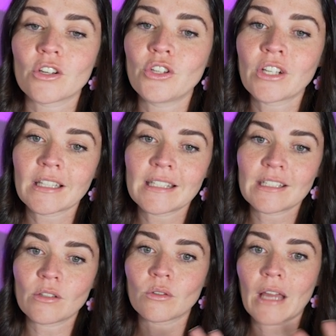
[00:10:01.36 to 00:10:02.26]
so you can
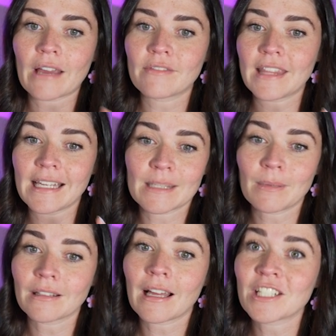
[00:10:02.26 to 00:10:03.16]
still have things a
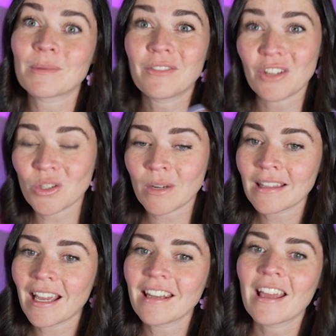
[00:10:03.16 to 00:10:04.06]
bit larger, but if you're doing
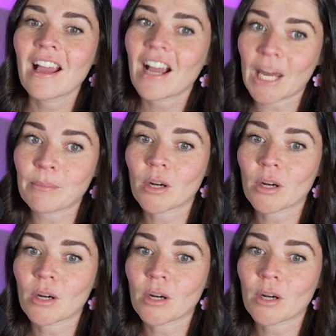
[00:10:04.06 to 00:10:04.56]
that, I'd